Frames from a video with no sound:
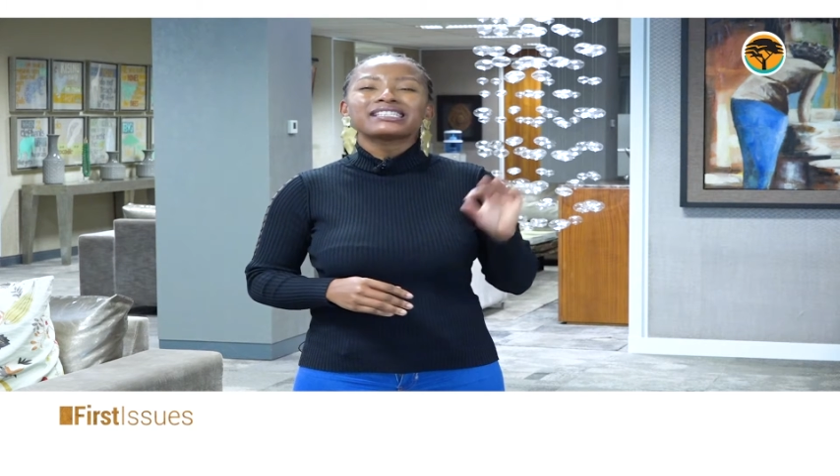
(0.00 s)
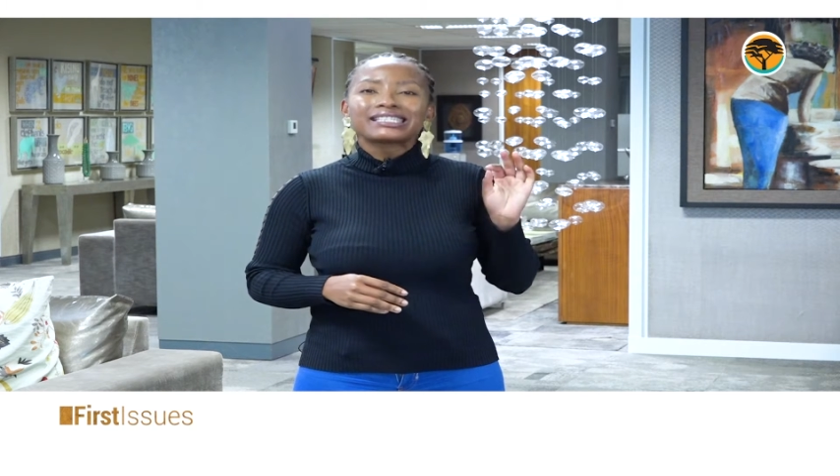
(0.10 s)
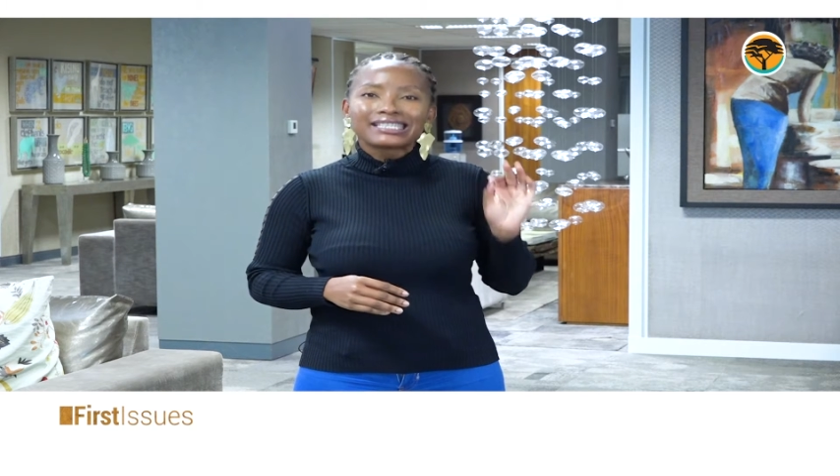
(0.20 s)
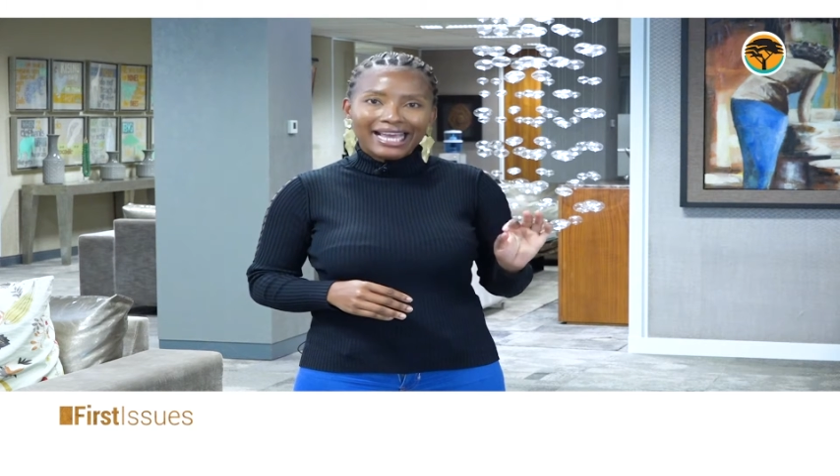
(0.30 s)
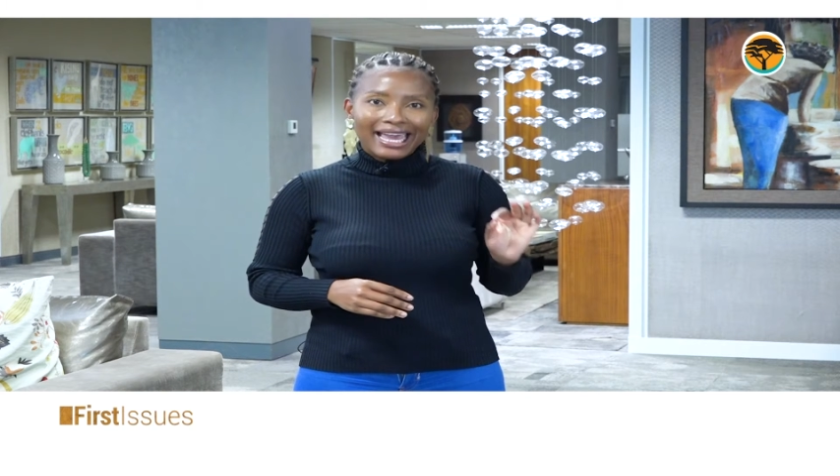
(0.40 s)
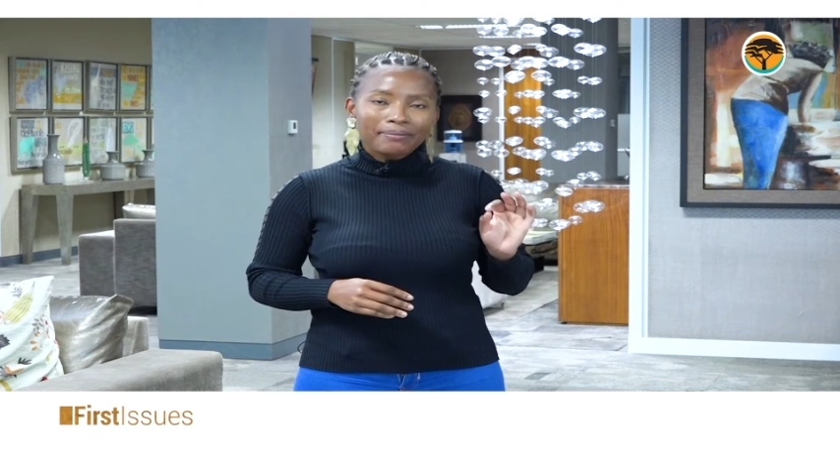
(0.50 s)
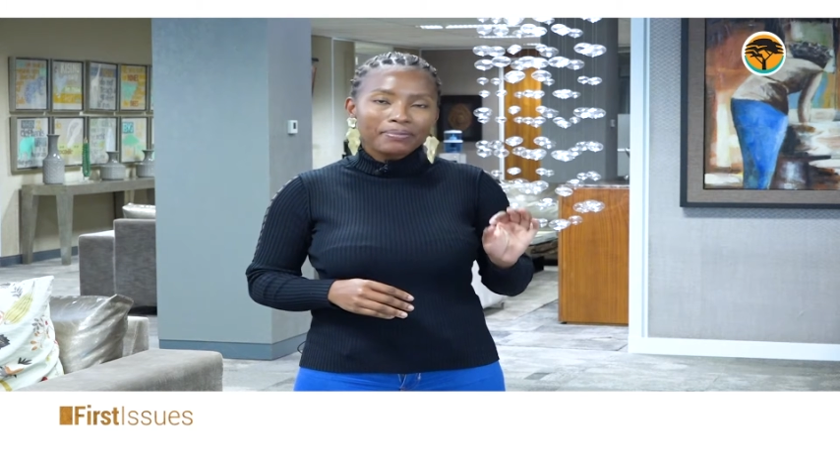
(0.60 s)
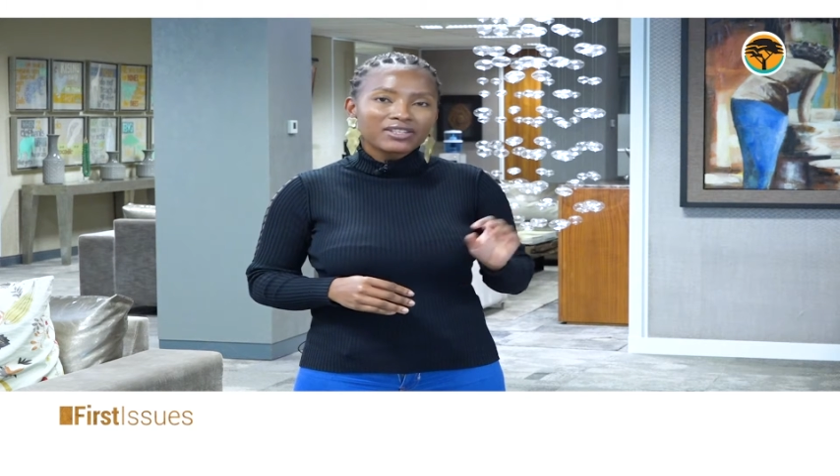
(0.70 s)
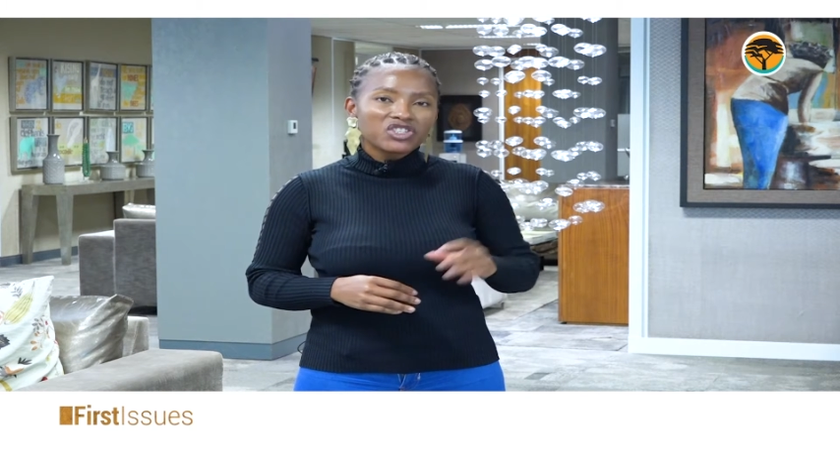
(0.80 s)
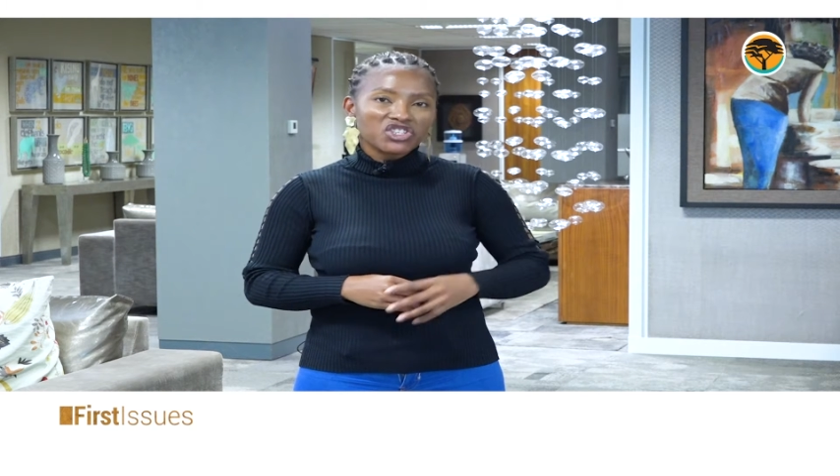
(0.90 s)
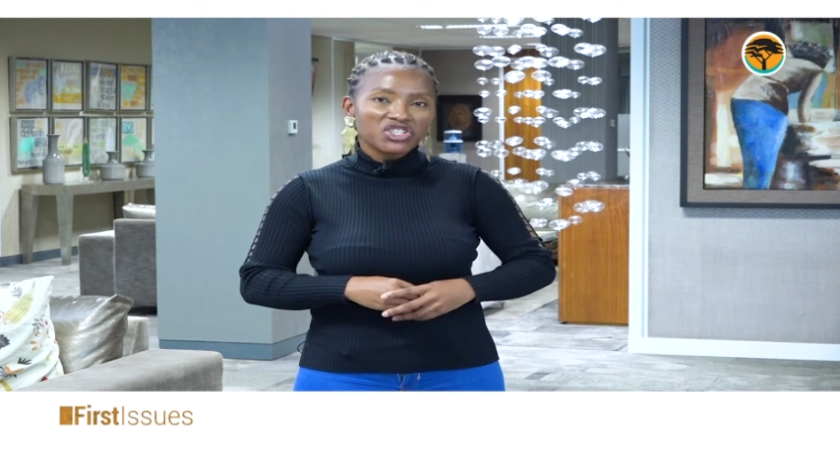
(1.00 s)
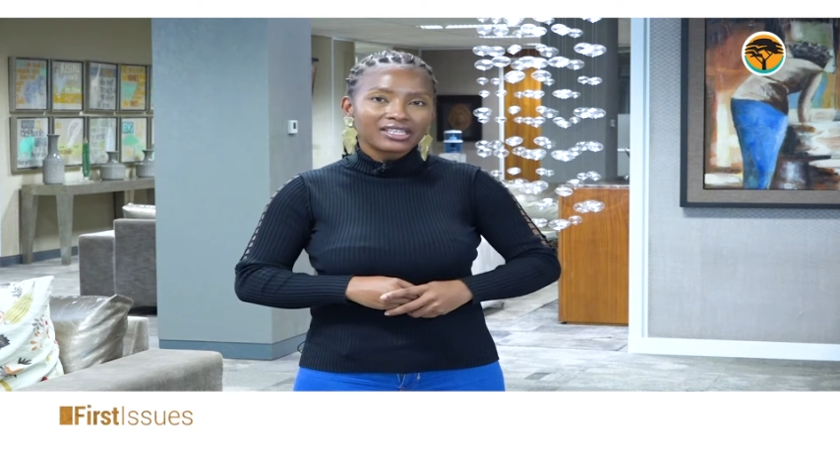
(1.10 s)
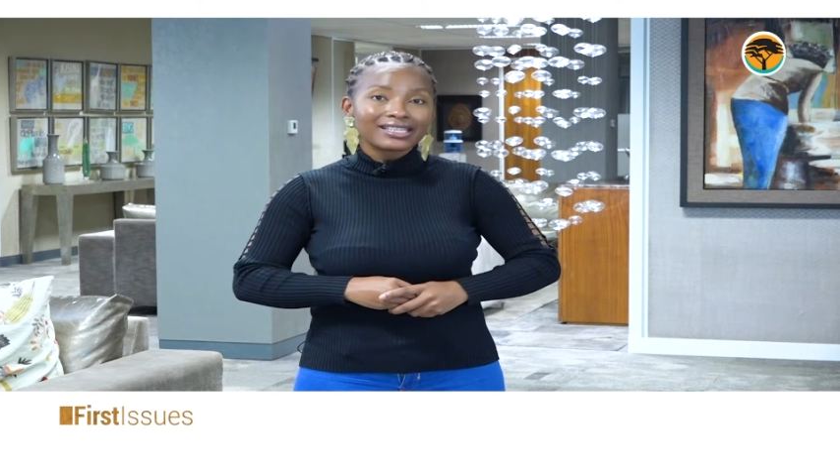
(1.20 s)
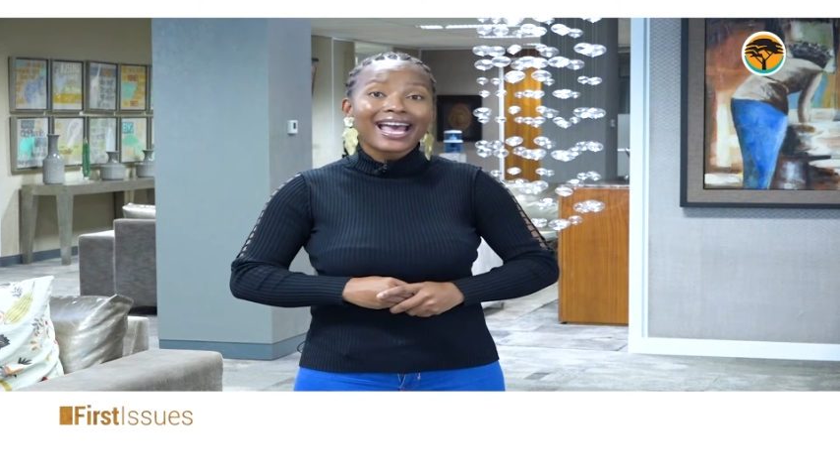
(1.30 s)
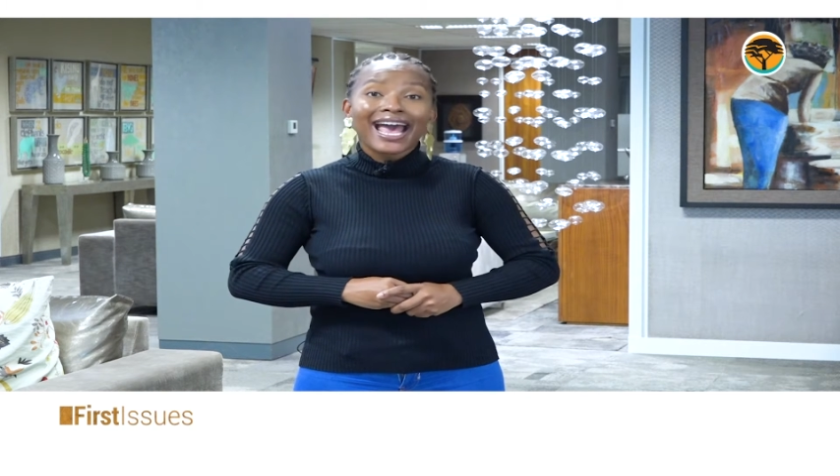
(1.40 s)
same
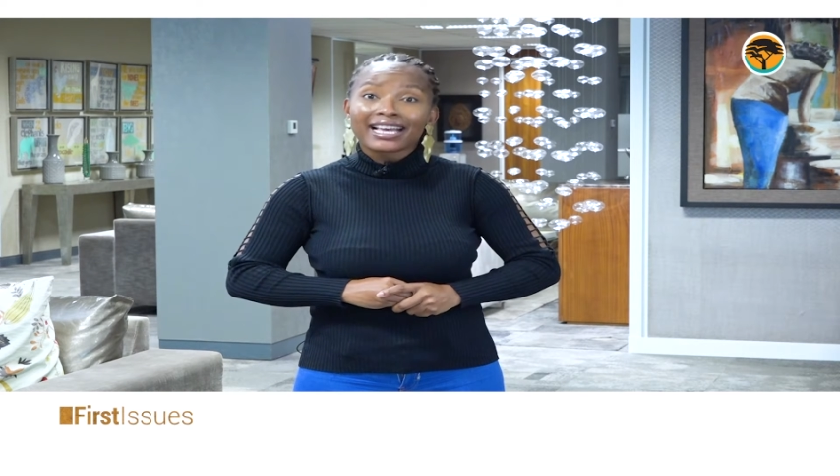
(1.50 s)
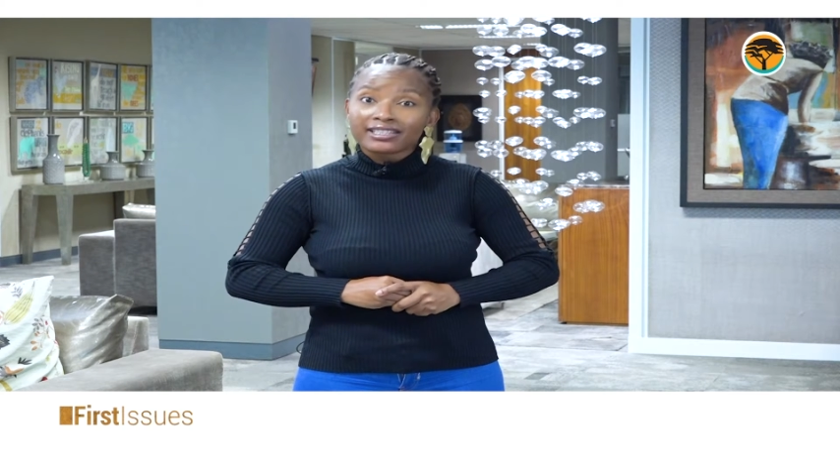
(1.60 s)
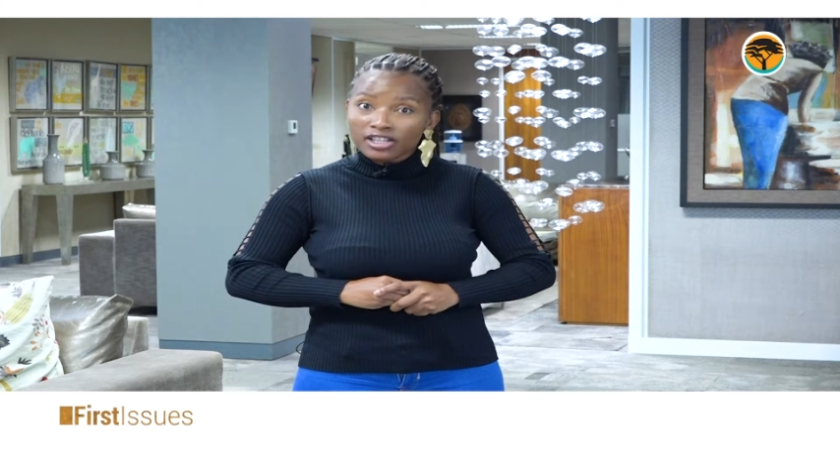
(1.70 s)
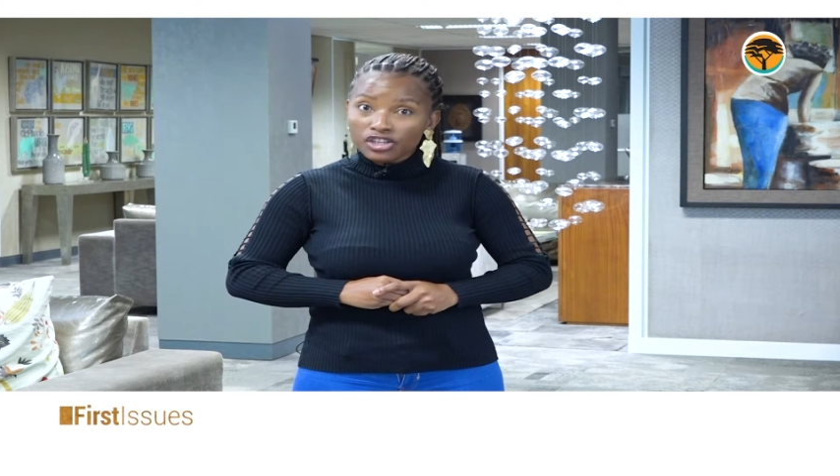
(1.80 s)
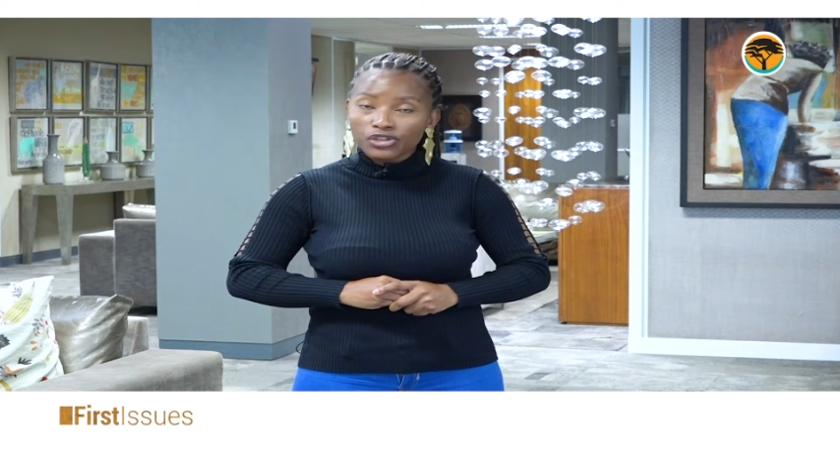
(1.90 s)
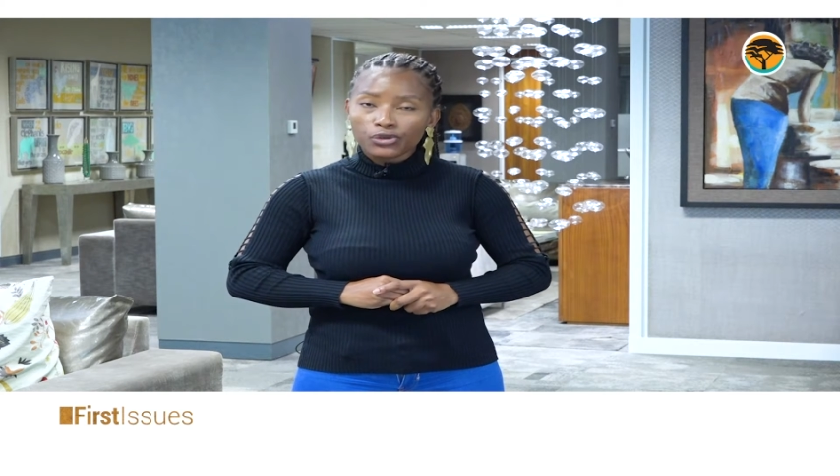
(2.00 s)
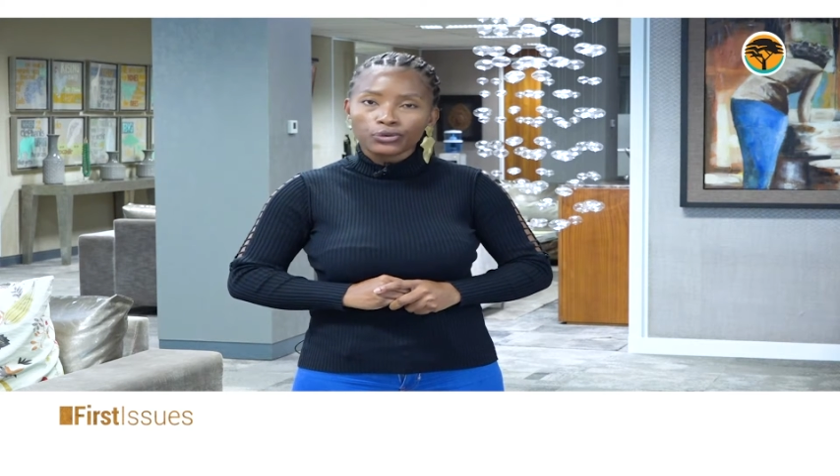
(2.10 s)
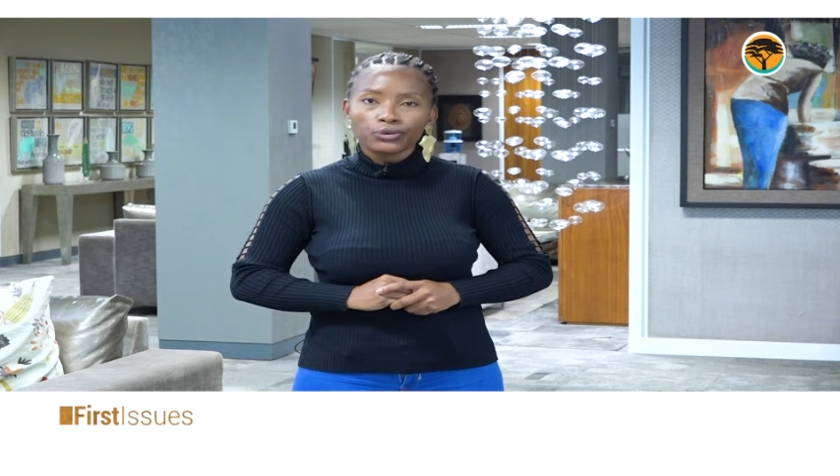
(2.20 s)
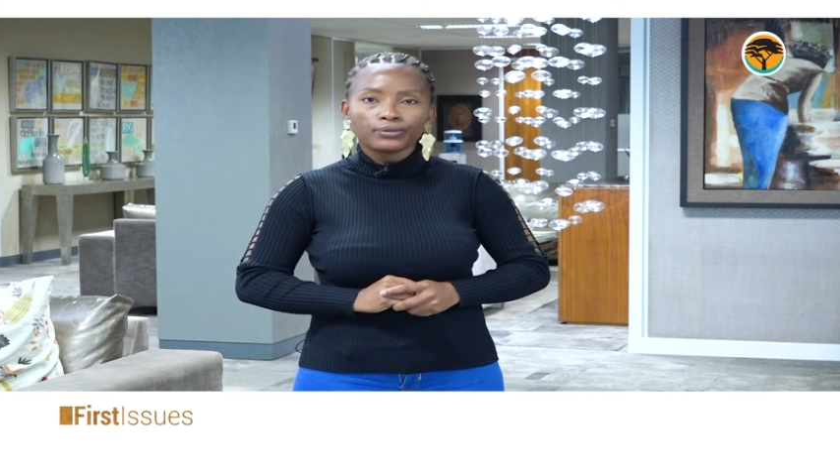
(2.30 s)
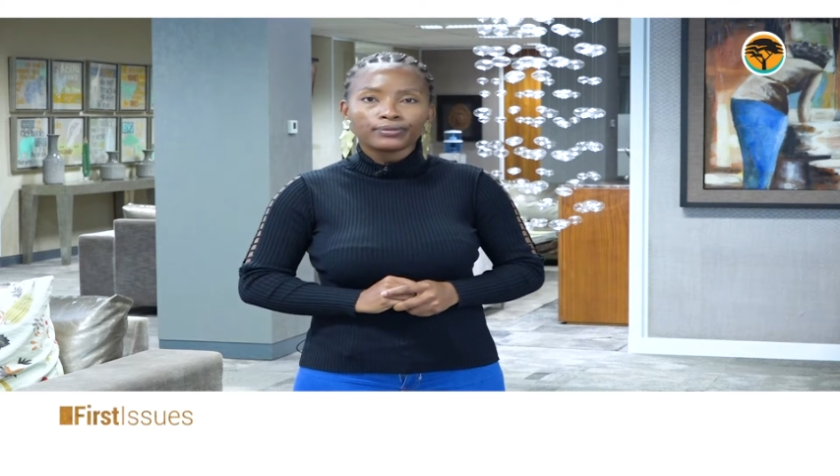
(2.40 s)
position as you.